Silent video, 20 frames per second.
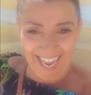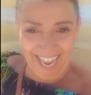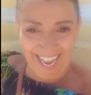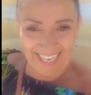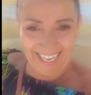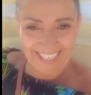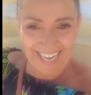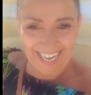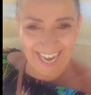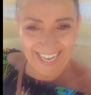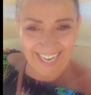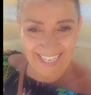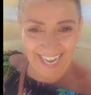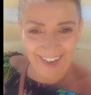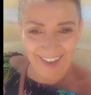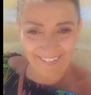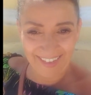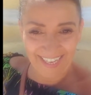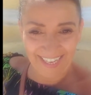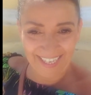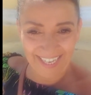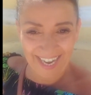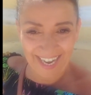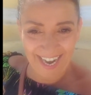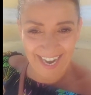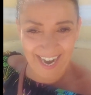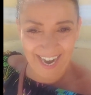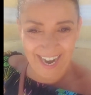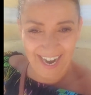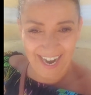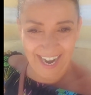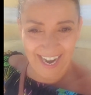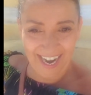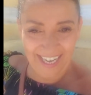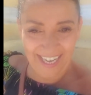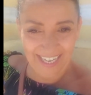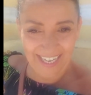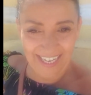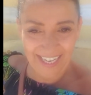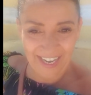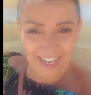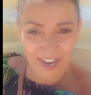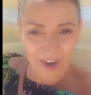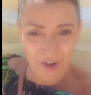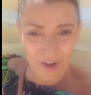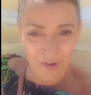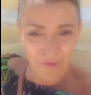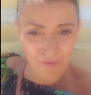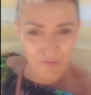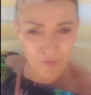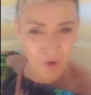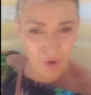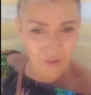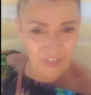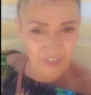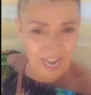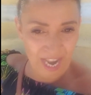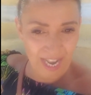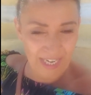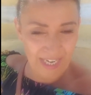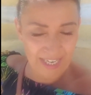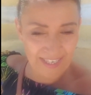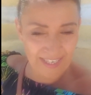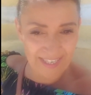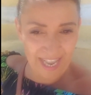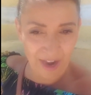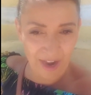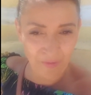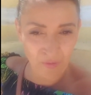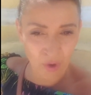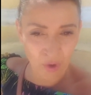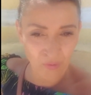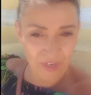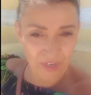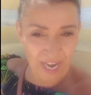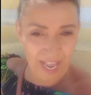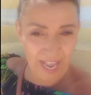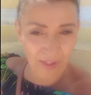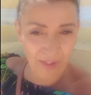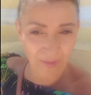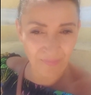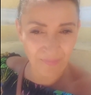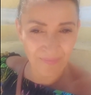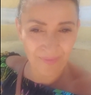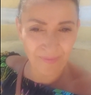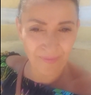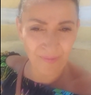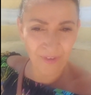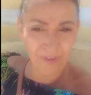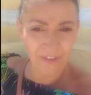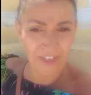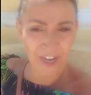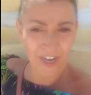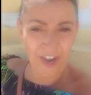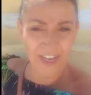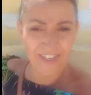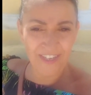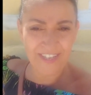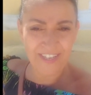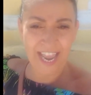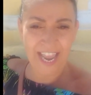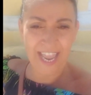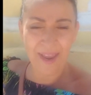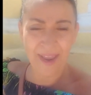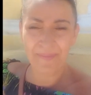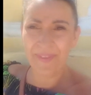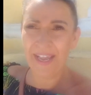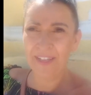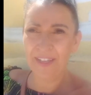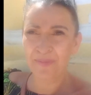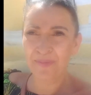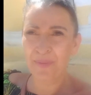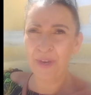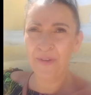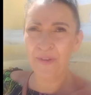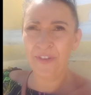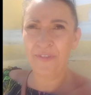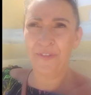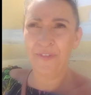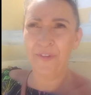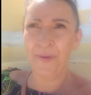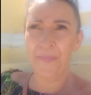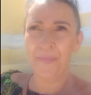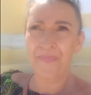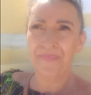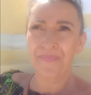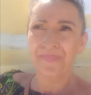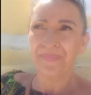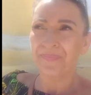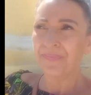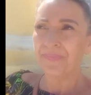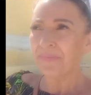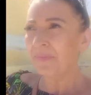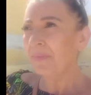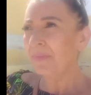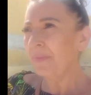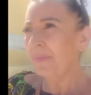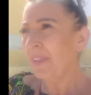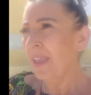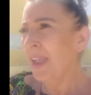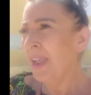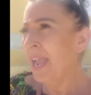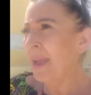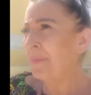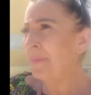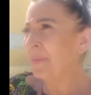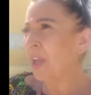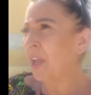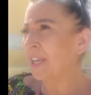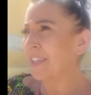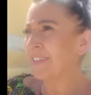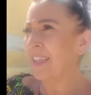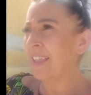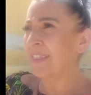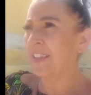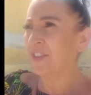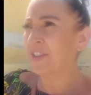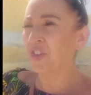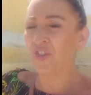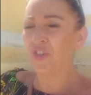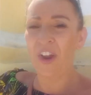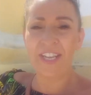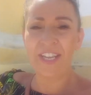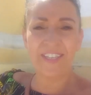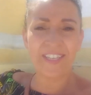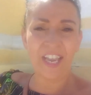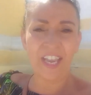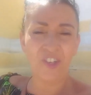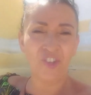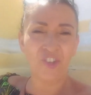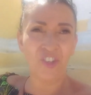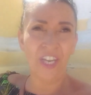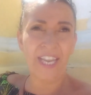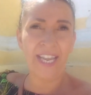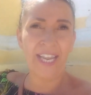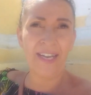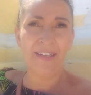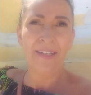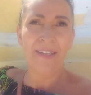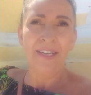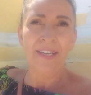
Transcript: and hi, Karen. Hi. Rodell, is that? Rodell? What a nice name. That's beautiful. Um, like I said, there's a train station here.